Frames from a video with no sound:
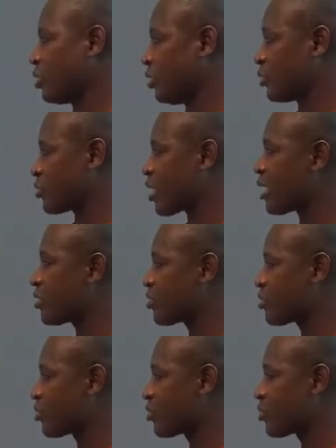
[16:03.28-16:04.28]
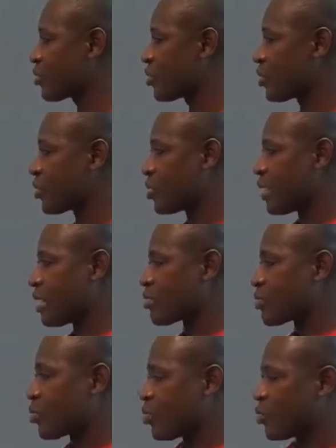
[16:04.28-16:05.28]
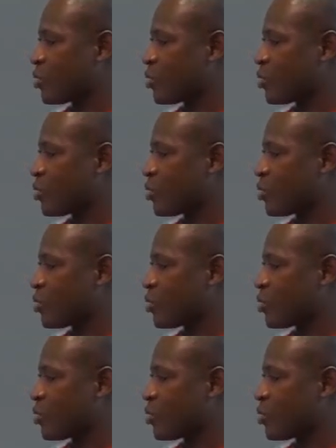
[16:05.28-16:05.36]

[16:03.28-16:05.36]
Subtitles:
in trying to. And so